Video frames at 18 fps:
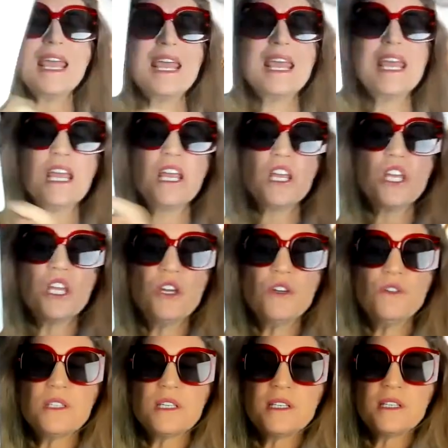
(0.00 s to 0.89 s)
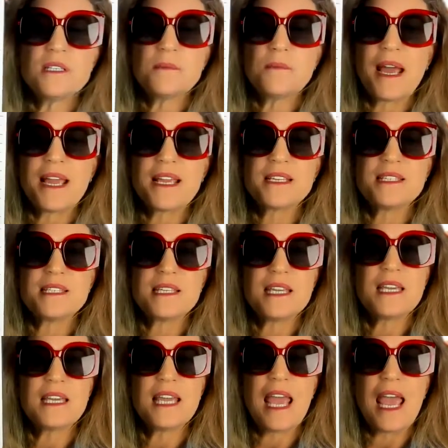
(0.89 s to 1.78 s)
It uses my
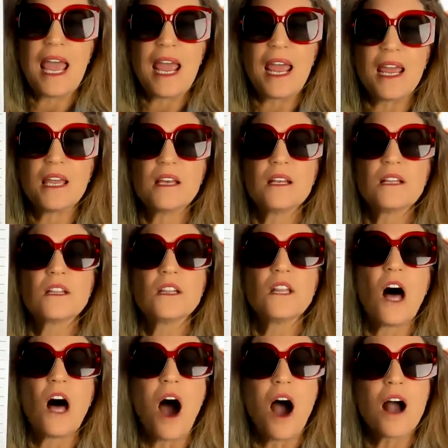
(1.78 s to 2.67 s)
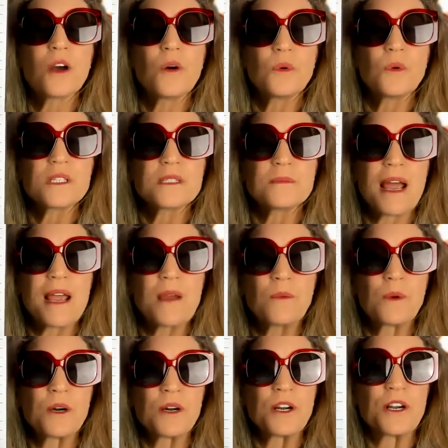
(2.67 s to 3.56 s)
CK. Lock was
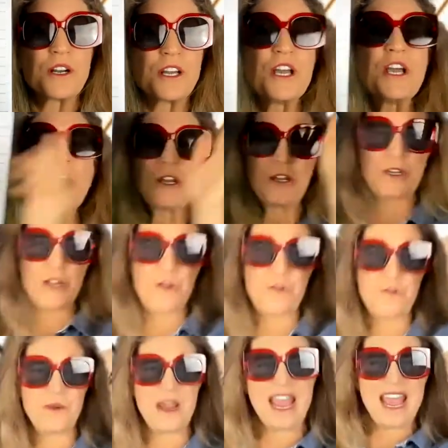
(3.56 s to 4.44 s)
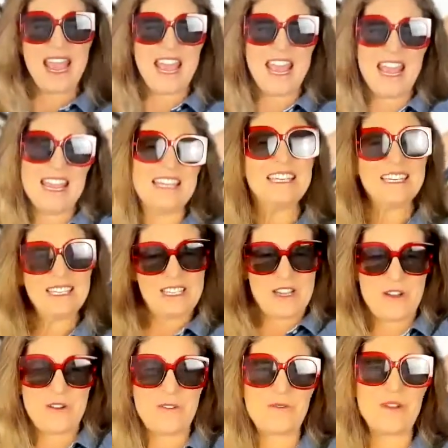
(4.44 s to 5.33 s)
my word. Go Ray,
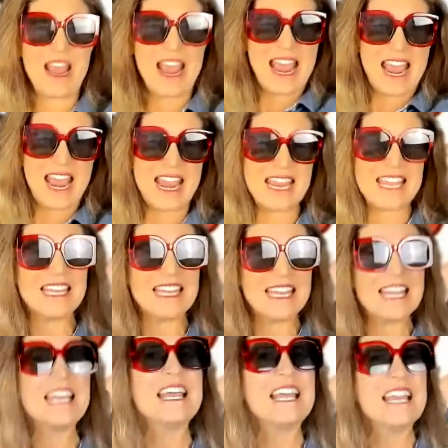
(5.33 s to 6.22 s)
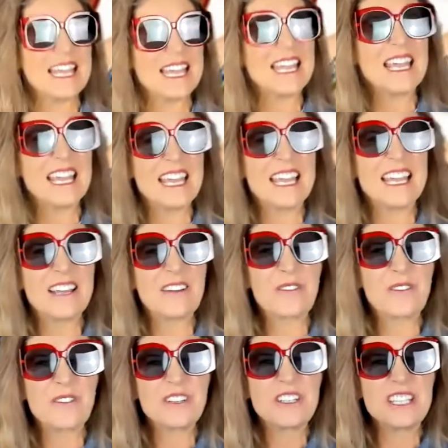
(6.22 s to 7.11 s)
go Ray.
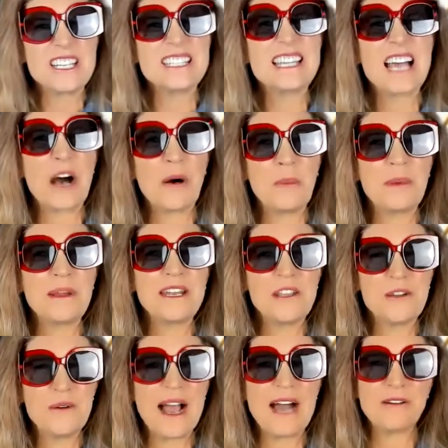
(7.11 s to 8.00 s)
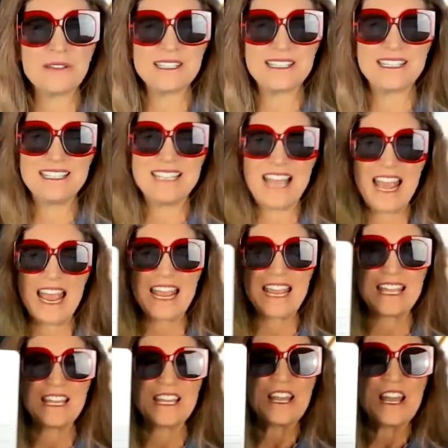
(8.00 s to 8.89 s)
She's helping you out
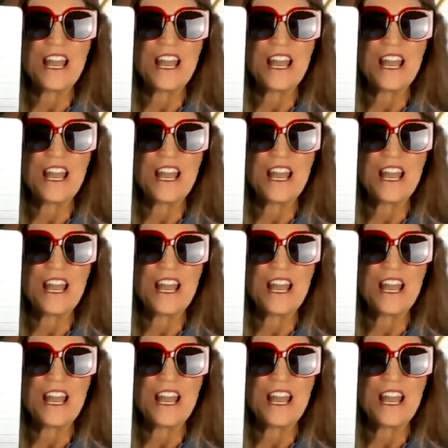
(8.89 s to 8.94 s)
today.